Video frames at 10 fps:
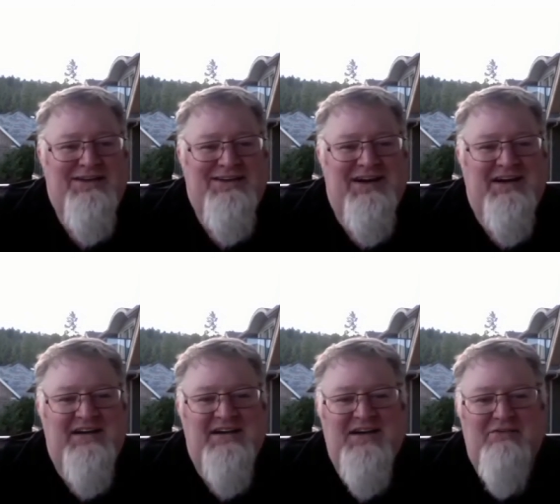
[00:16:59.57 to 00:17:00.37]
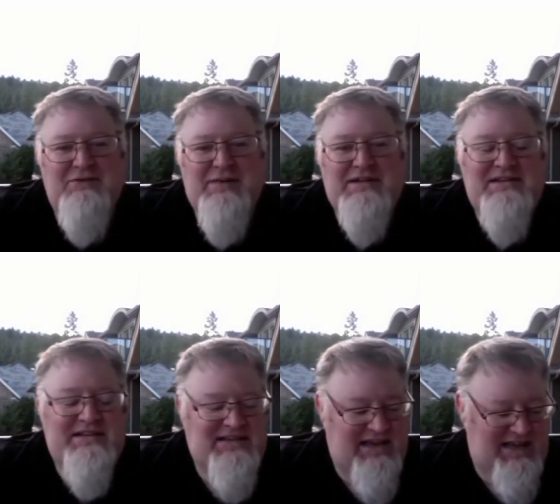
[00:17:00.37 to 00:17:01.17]
uh, government?
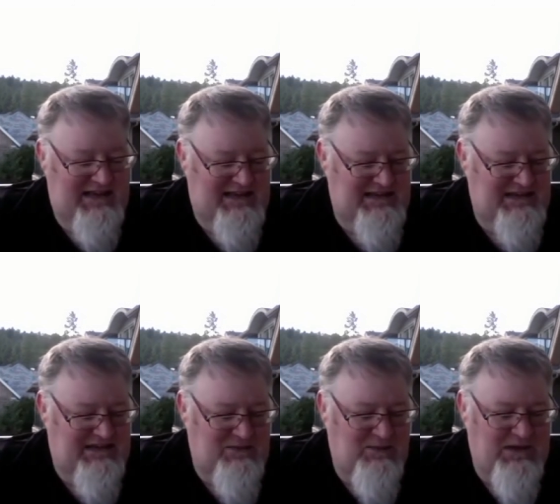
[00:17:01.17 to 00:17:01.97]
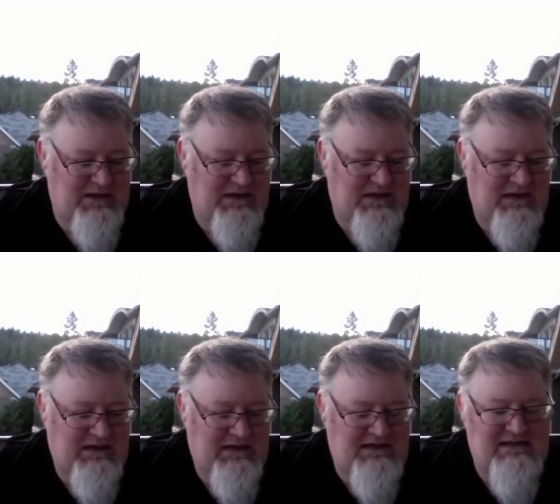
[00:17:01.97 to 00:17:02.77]
And are we,
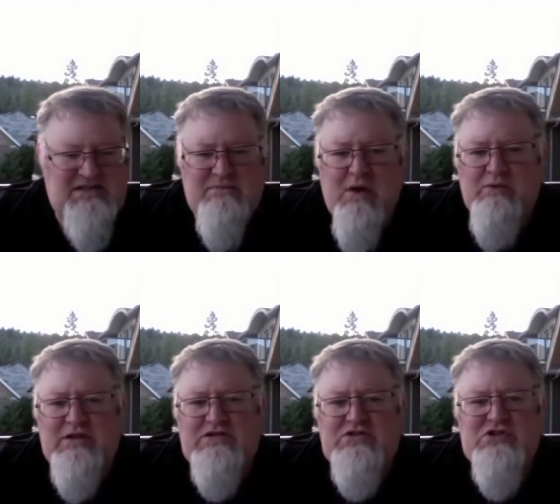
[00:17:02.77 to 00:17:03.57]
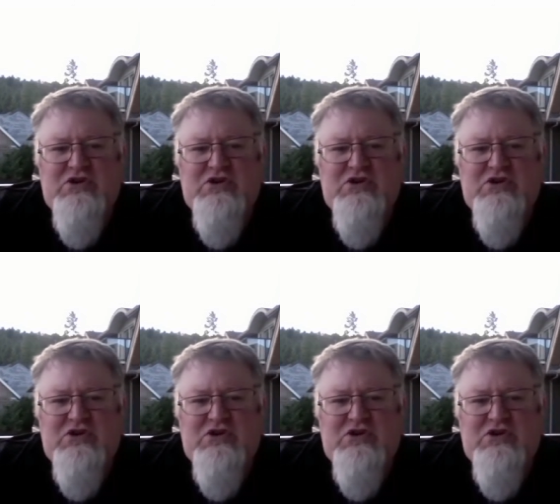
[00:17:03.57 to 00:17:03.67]
this a moment to show